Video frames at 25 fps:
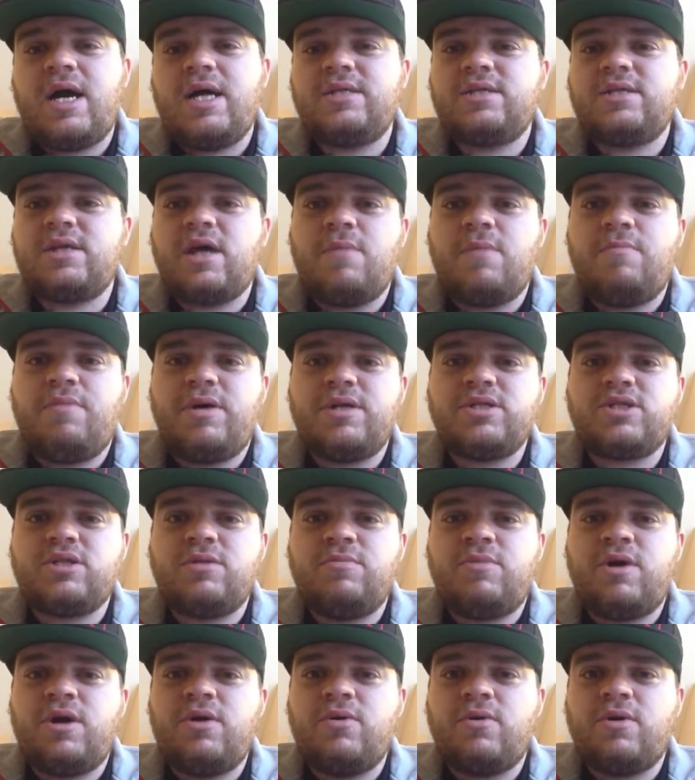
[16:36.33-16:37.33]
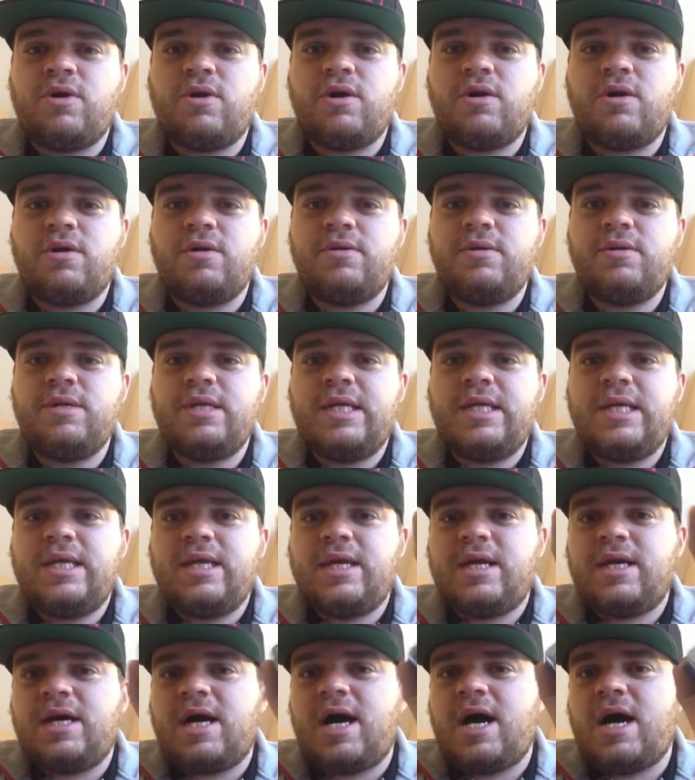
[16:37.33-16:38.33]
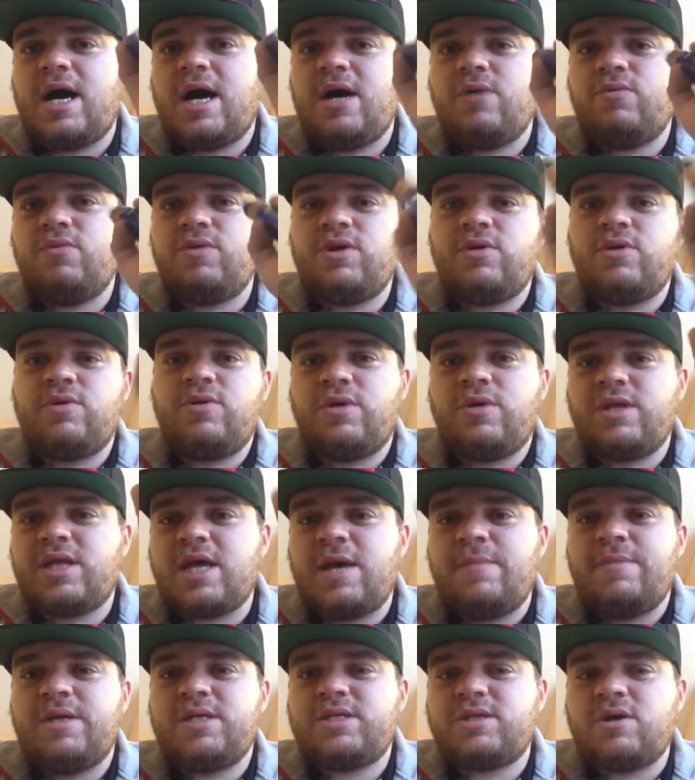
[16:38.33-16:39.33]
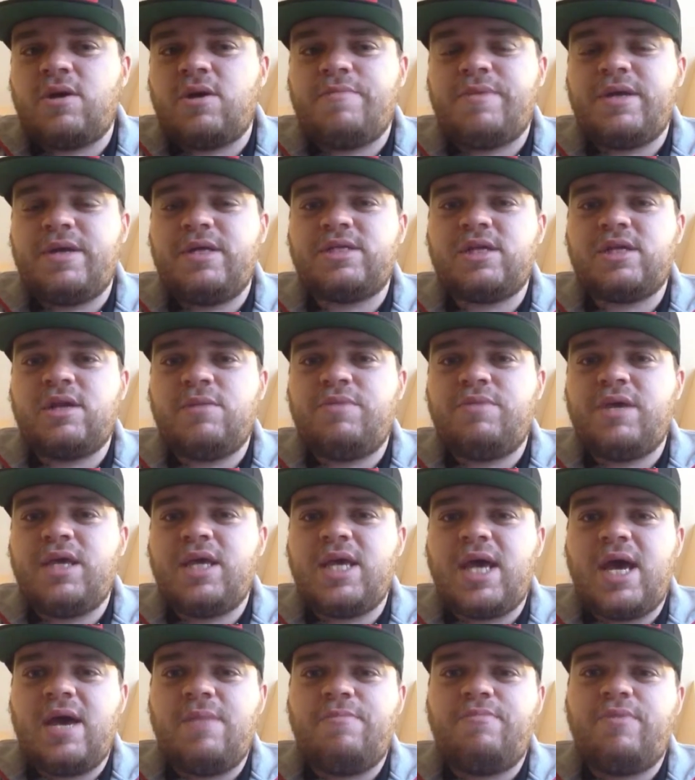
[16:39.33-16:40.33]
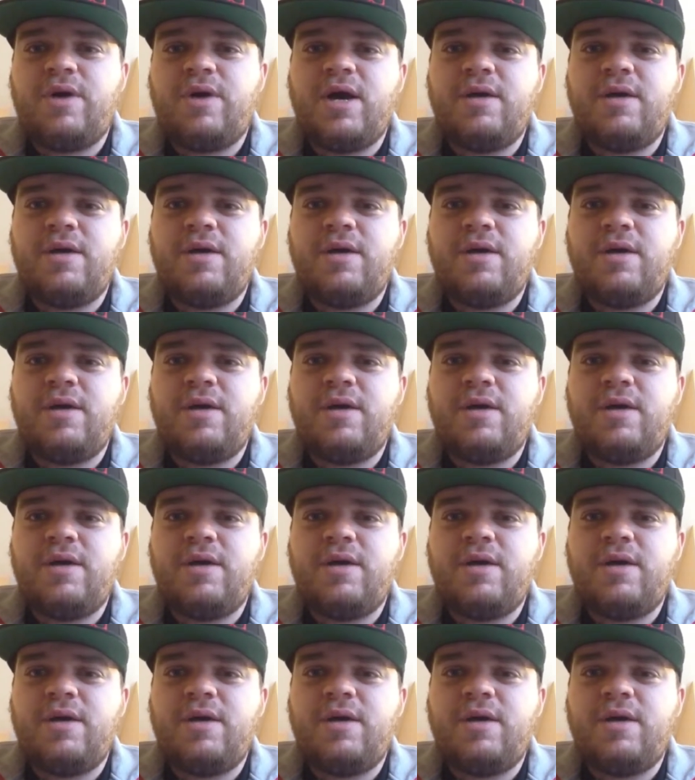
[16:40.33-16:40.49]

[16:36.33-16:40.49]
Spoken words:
He's got a bunch of them on order. We don't know what the MSRP is gonna be yet,